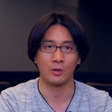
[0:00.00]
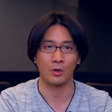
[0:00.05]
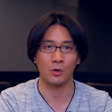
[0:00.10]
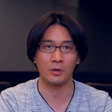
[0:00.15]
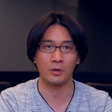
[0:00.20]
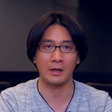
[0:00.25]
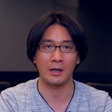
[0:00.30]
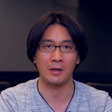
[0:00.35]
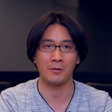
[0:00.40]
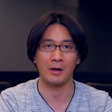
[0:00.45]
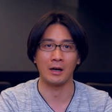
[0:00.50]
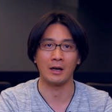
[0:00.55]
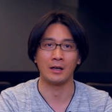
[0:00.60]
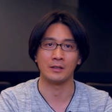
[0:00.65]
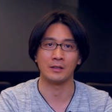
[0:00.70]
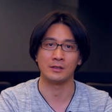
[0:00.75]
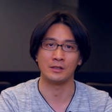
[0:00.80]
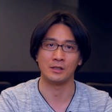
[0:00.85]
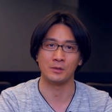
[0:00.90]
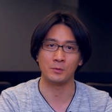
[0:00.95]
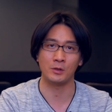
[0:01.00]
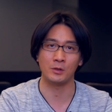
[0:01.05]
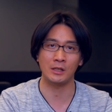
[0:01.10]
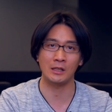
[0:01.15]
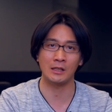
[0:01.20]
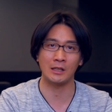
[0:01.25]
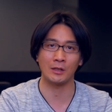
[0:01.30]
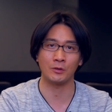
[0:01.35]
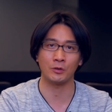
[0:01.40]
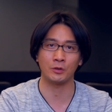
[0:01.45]
Let me introduce one of
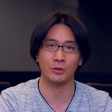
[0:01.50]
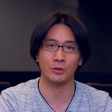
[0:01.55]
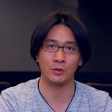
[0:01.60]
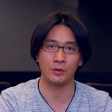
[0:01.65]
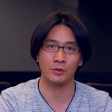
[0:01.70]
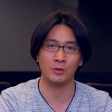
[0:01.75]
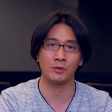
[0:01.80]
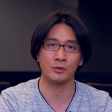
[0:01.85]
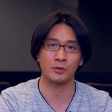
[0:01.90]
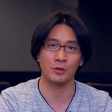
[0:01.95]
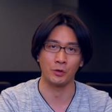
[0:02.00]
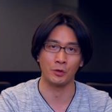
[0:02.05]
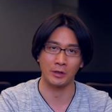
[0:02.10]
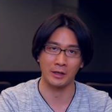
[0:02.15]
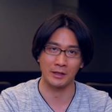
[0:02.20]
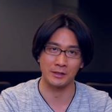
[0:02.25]
the gym leaders to you.